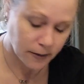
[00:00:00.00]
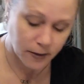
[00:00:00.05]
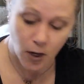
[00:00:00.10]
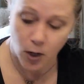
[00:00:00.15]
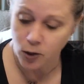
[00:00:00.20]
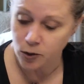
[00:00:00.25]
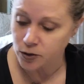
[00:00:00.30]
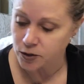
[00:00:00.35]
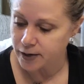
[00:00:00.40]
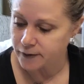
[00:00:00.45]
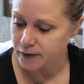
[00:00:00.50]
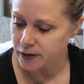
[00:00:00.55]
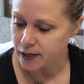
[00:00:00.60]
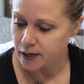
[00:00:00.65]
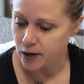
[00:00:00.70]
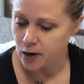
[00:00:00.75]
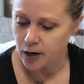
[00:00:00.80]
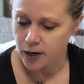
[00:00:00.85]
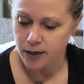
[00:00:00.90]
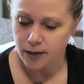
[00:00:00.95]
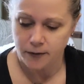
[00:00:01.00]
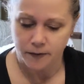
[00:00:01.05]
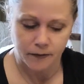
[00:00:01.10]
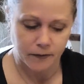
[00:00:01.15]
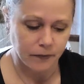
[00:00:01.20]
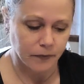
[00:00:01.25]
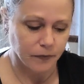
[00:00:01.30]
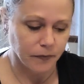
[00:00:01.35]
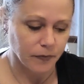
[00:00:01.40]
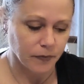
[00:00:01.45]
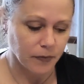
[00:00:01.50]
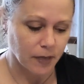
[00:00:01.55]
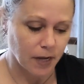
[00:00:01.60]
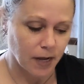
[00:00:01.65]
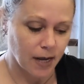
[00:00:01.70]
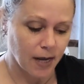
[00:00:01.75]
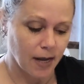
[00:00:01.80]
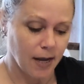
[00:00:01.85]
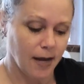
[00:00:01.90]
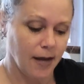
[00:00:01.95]
$1.79.
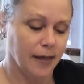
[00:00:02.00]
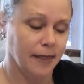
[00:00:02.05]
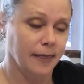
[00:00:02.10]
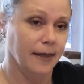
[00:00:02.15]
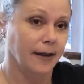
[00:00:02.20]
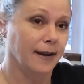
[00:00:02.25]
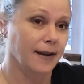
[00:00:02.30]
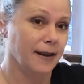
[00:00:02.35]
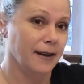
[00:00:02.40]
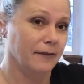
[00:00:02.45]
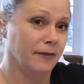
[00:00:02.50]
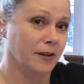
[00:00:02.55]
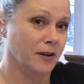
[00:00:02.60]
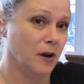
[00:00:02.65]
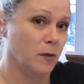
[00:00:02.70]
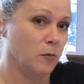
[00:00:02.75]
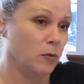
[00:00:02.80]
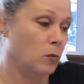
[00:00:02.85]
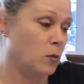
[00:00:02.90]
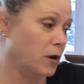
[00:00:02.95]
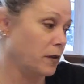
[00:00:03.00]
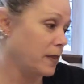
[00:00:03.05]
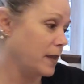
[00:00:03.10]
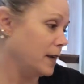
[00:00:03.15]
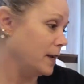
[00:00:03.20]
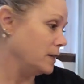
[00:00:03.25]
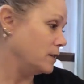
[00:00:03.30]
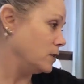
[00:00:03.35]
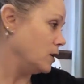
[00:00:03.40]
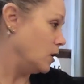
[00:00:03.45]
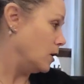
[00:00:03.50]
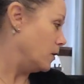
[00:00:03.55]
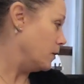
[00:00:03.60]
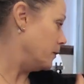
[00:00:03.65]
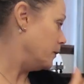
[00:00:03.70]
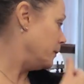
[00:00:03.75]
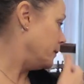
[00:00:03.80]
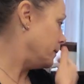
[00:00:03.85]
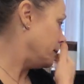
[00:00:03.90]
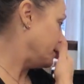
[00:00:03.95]
I think I have a couple more things, y'all.